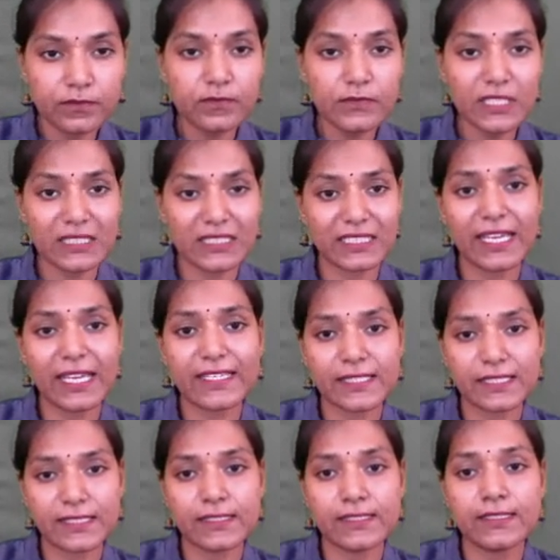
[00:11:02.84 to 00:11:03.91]
the next
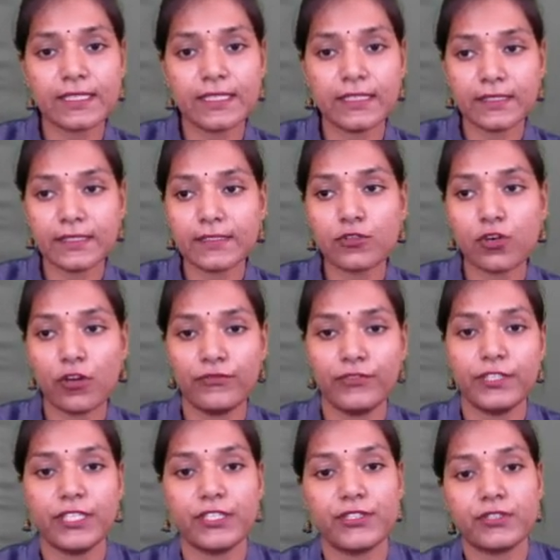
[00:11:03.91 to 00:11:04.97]
is, in this
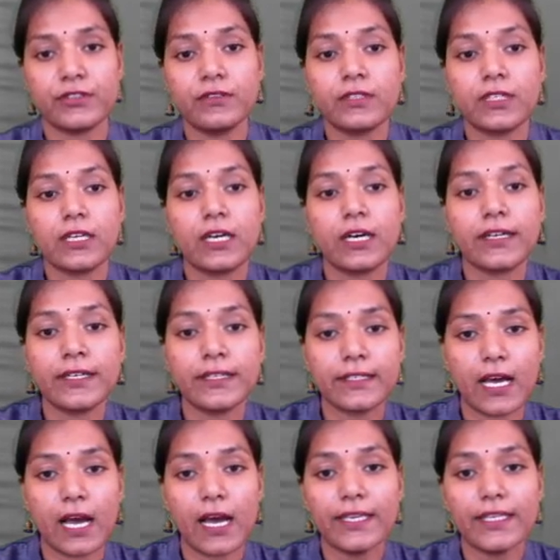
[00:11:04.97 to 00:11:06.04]
configuration, the current
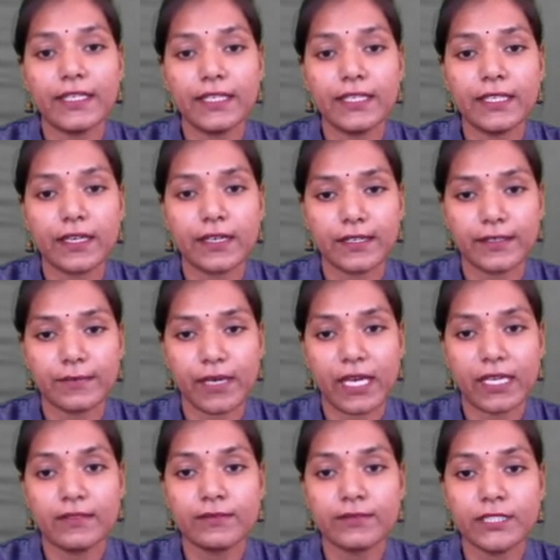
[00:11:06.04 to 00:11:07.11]
IE current
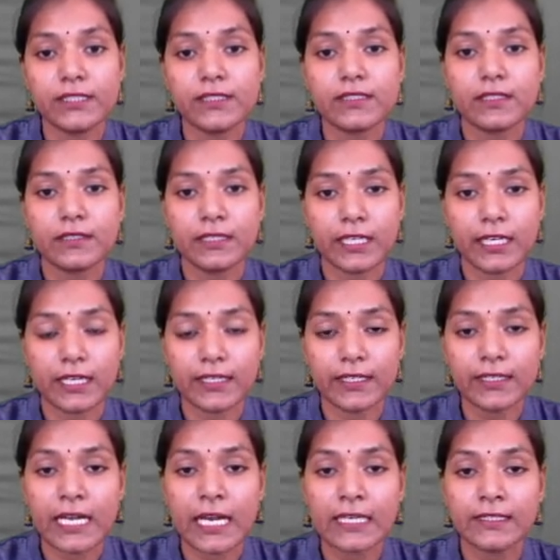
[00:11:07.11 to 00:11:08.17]
means the
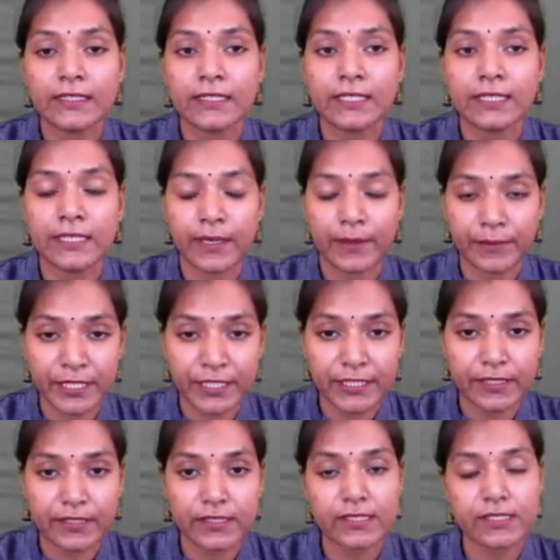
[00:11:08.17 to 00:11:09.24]
current at the
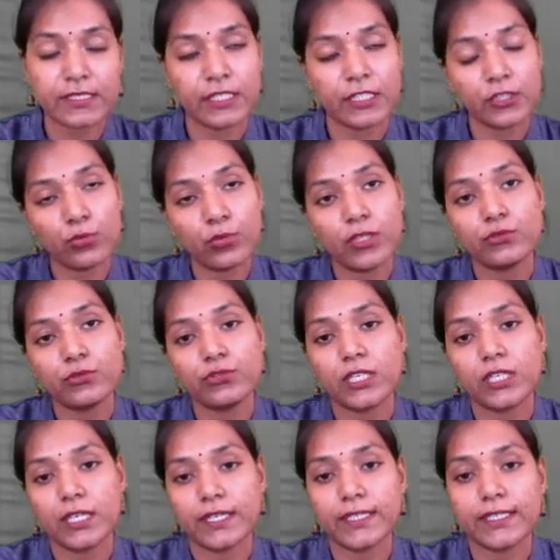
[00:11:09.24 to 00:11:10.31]
emitter is equal to the
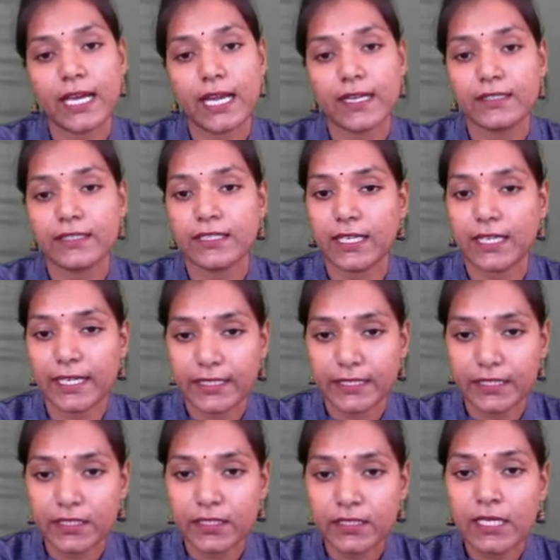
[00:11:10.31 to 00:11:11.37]
current at the
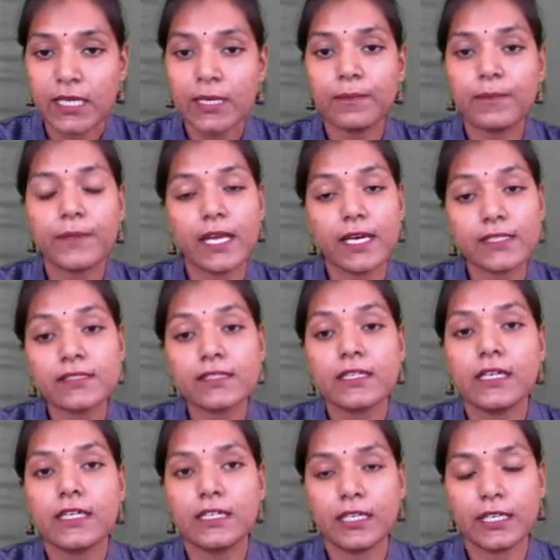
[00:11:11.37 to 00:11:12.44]
collector plus
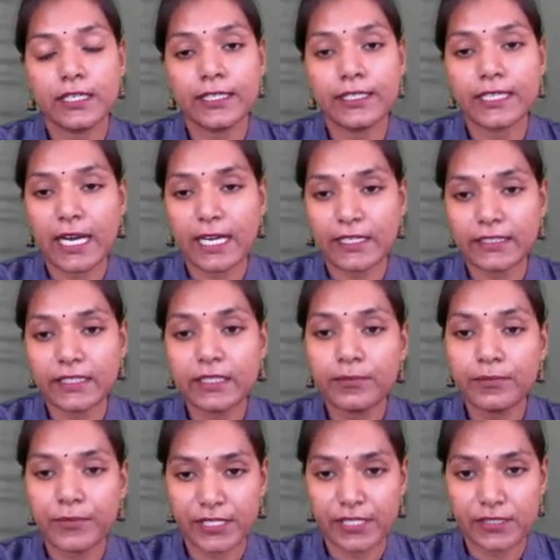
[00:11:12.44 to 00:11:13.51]
current at the
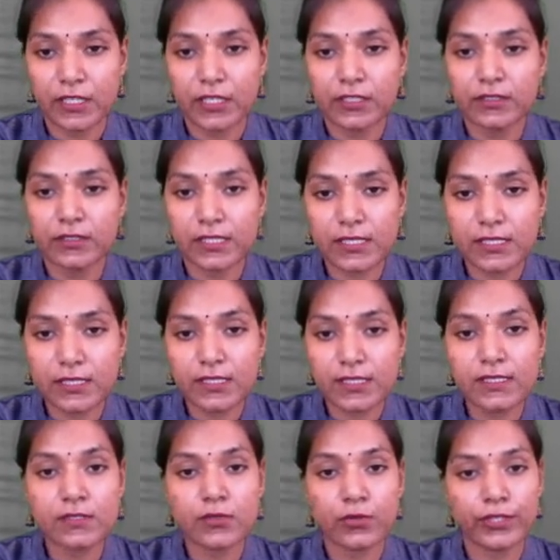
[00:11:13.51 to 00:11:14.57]
base. This
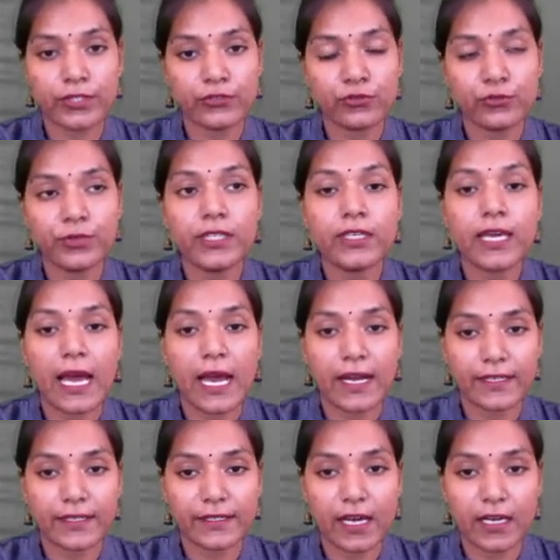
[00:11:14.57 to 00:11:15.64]
is going to be
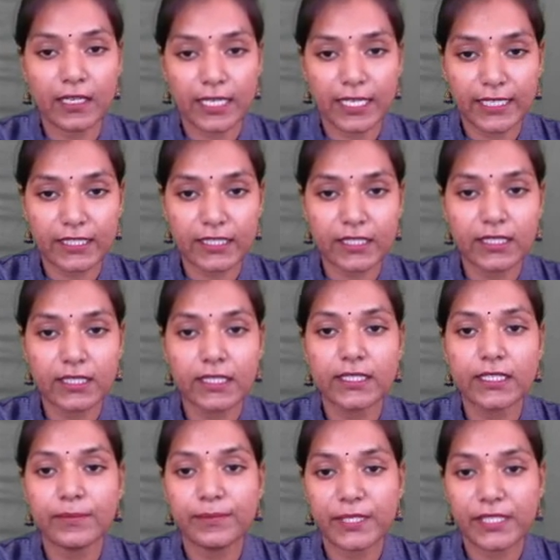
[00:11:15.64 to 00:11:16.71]
added. Collector current
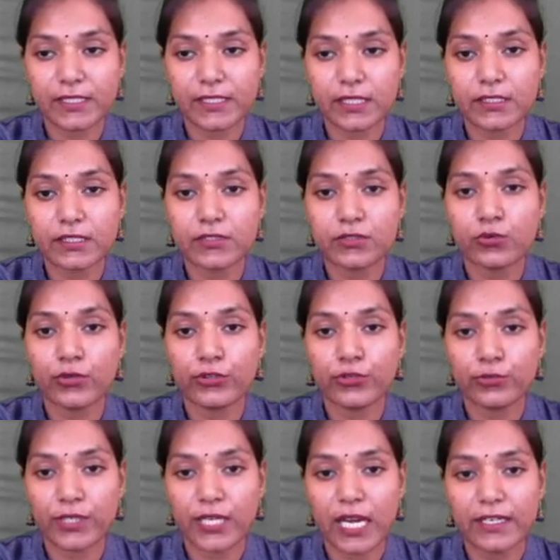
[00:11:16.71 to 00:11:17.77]
and base current is going to
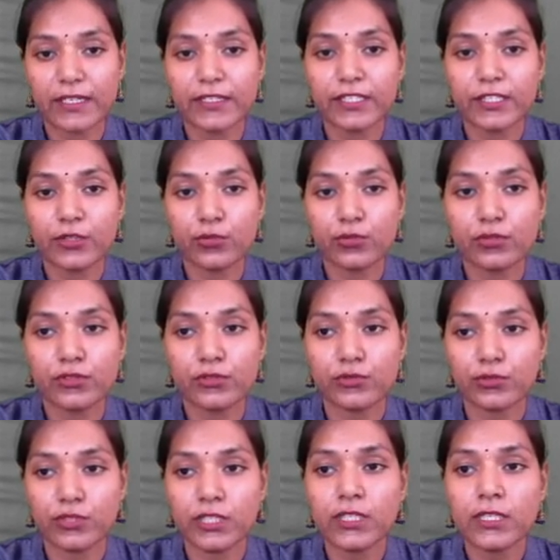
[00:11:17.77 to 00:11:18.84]
be added equals to the